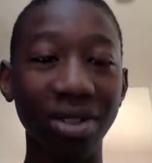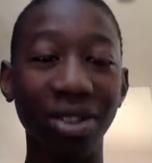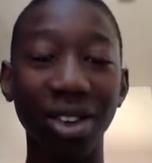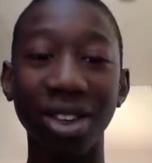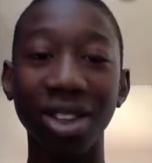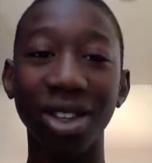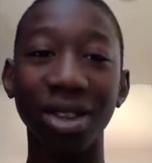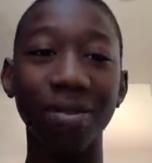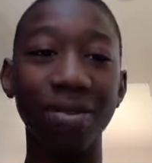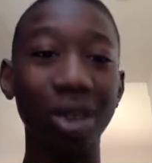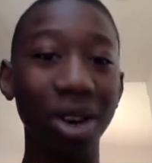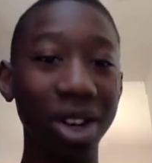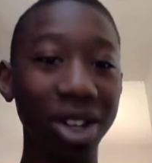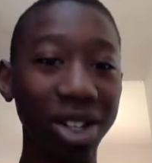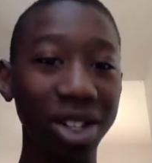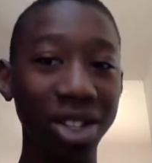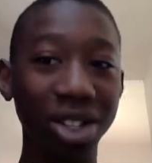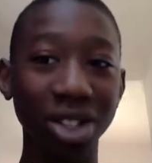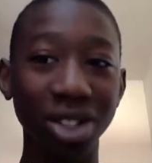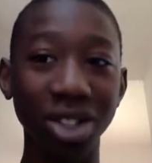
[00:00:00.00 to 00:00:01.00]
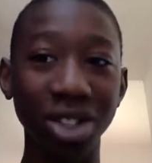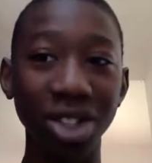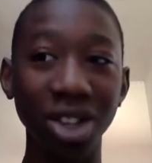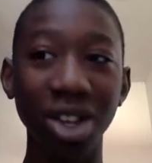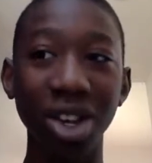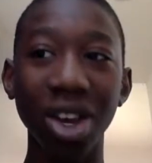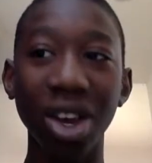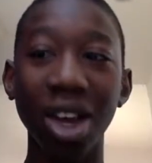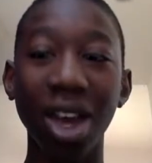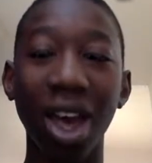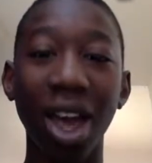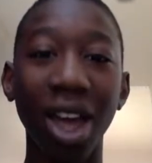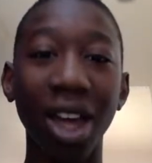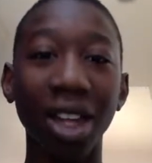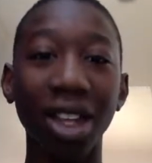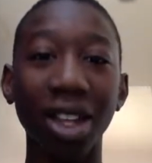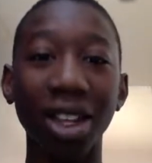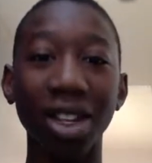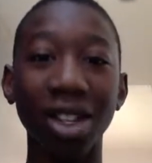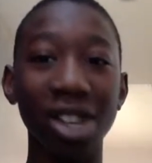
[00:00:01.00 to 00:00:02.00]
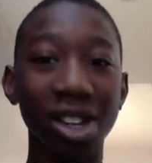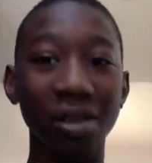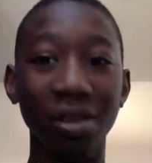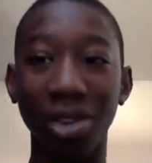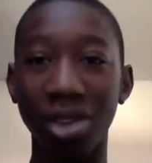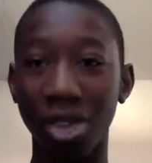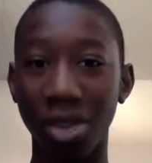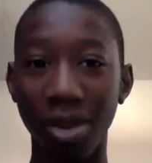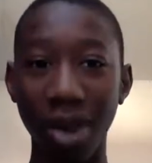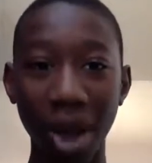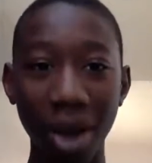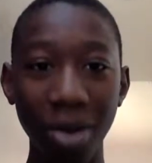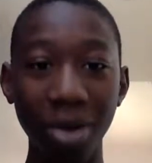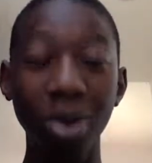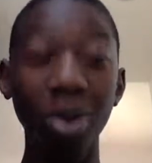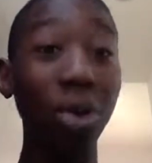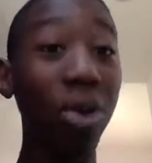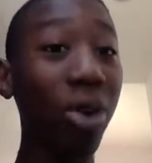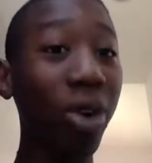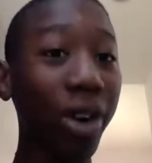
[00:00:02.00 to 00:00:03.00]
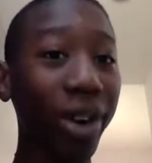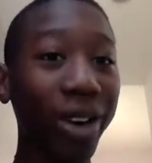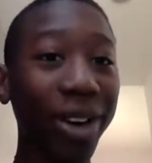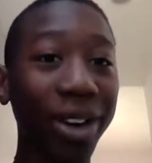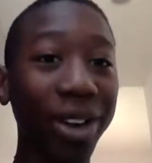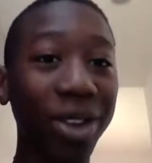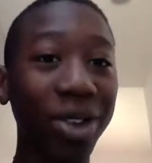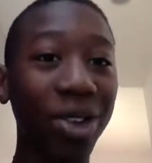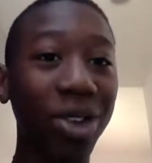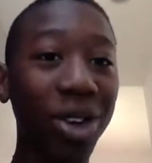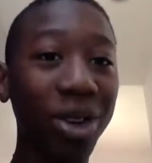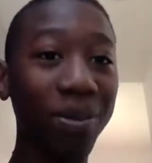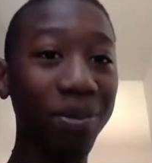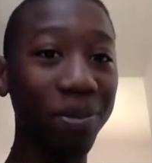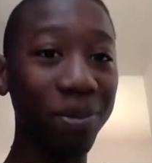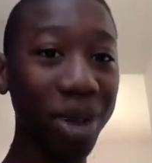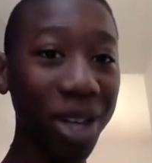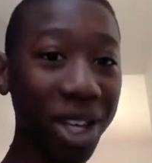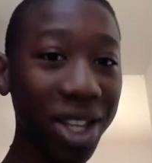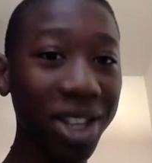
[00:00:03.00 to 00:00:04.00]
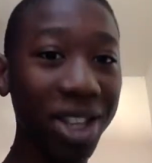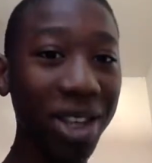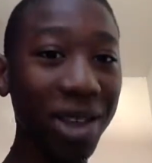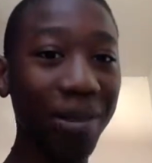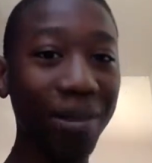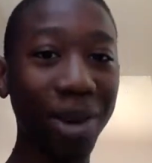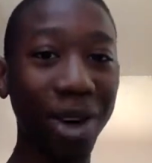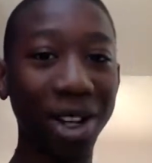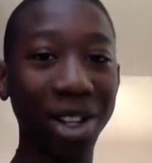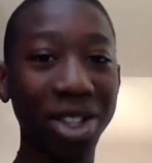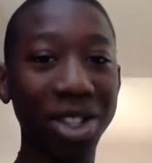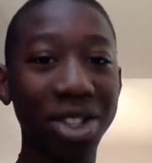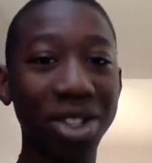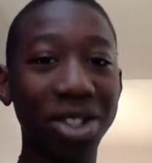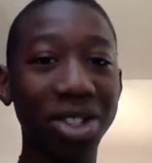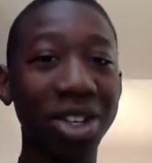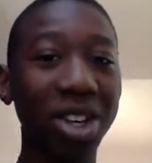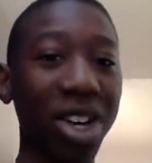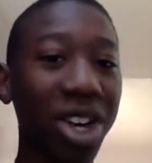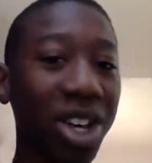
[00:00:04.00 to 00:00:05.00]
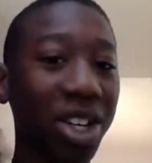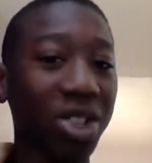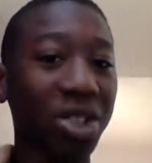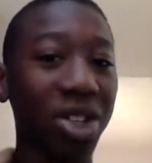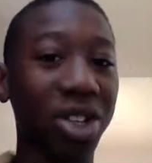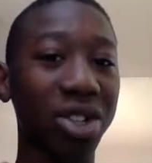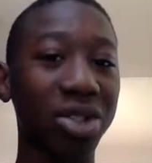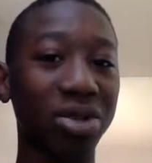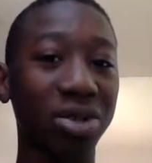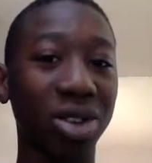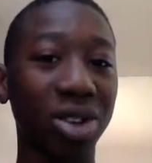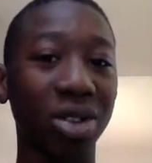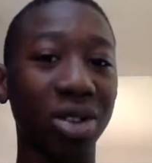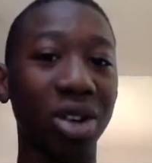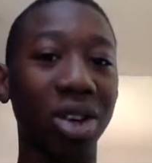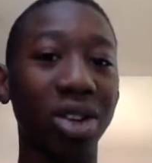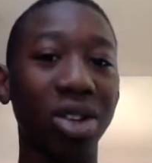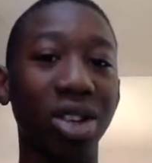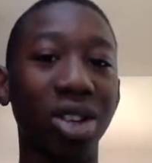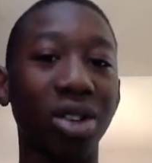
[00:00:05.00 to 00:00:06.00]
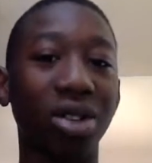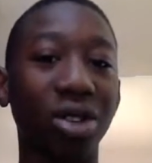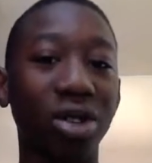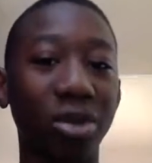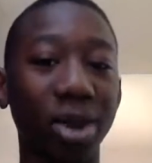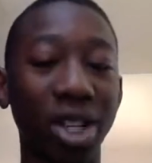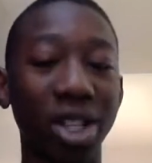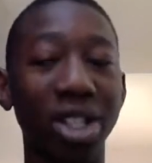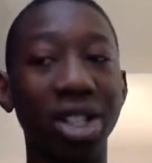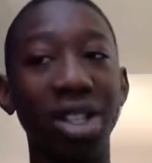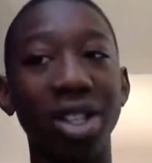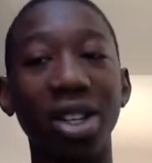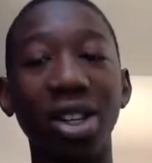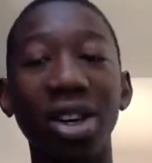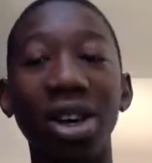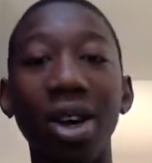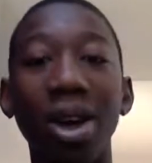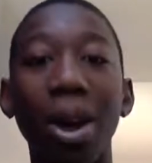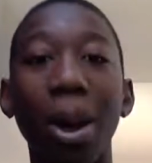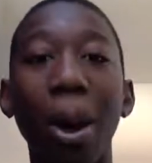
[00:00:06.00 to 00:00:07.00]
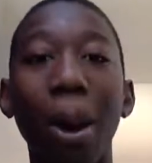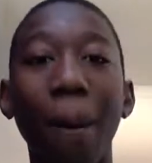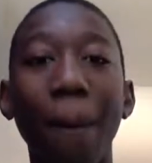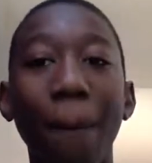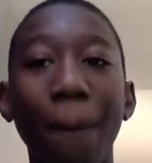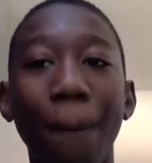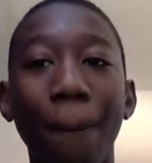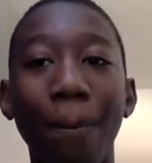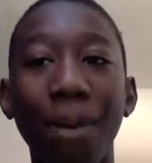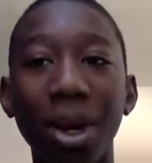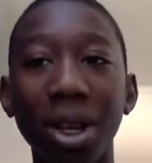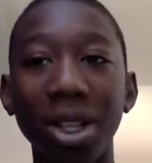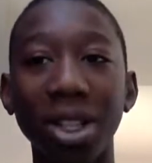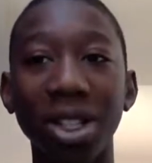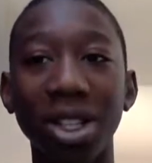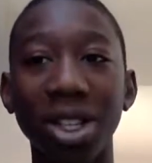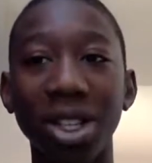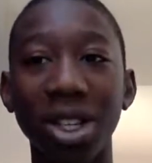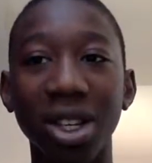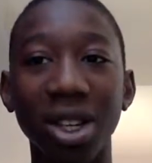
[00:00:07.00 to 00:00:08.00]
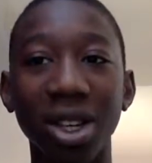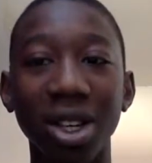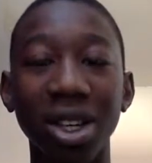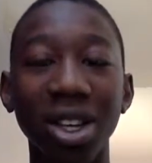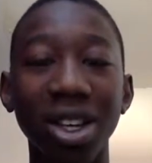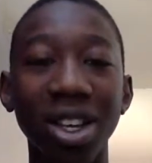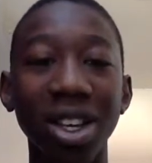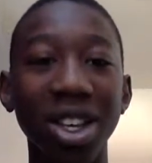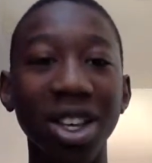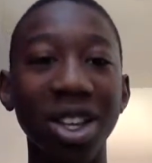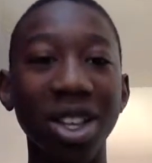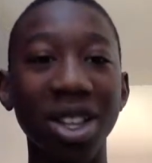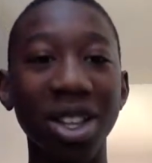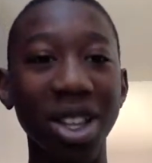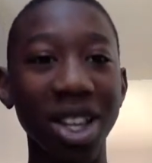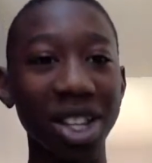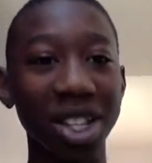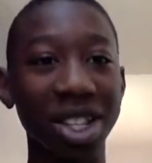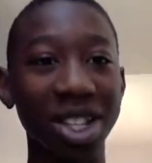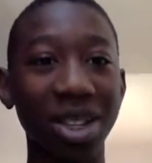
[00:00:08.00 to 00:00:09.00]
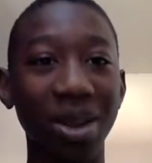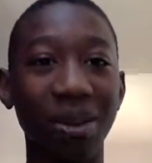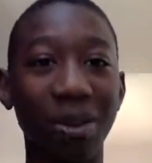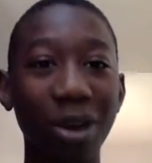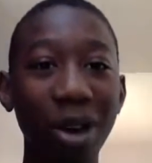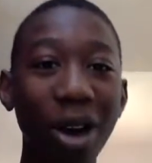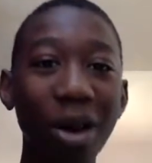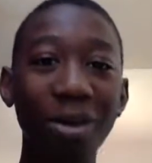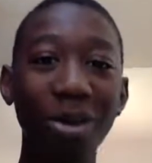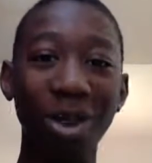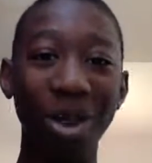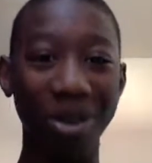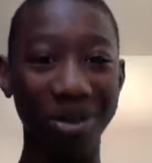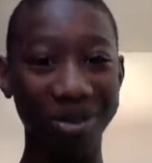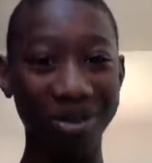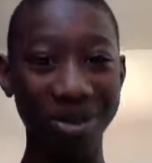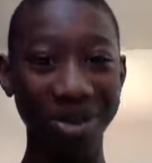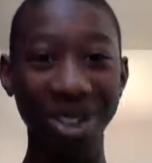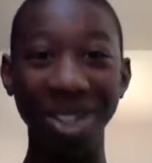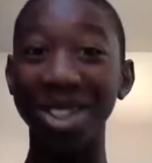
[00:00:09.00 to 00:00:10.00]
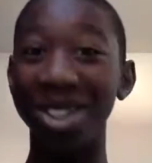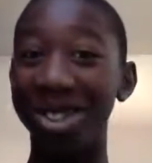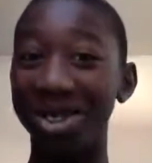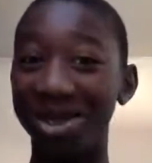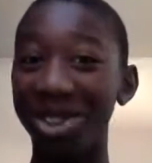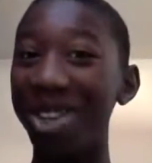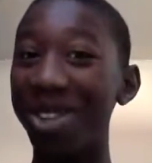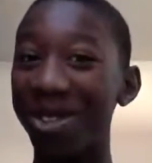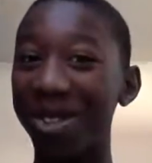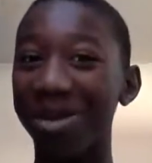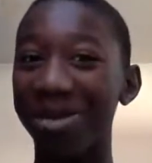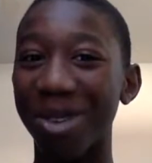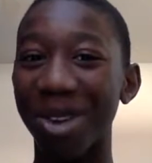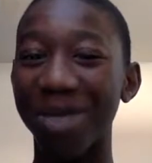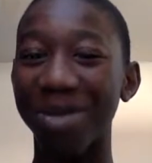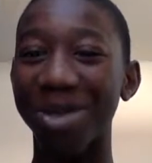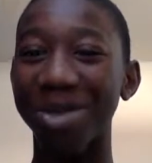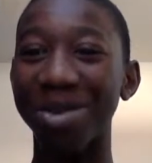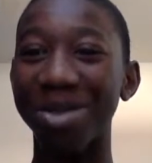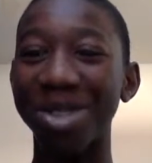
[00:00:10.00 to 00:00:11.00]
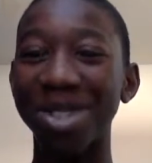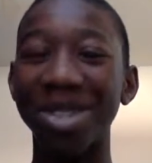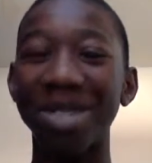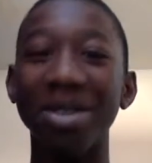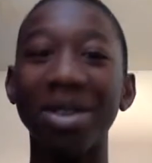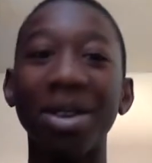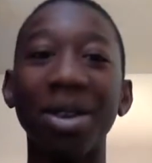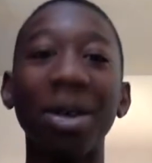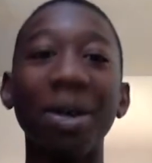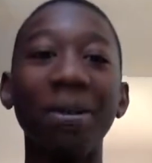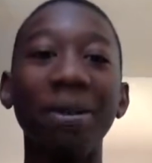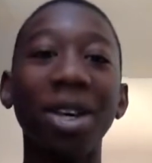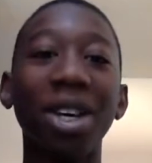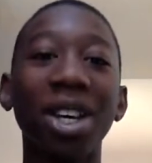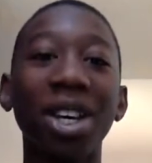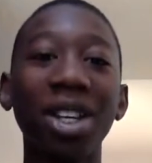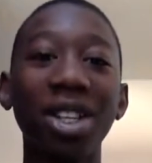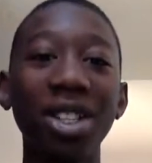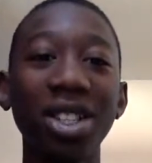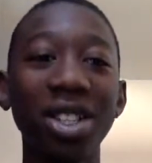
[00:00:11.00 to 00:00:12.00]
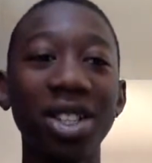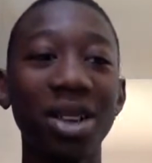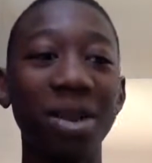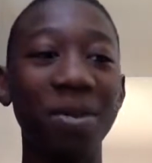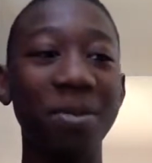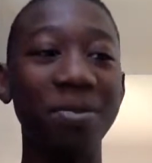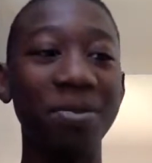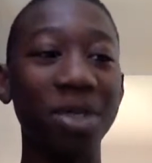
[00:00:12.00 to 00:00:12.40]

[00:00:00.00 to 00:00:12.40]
find the imposter, and then try to vote them out. Or you could be the imposter and try to kill all the crewmates. But that's the problem. That's one of the problems. Because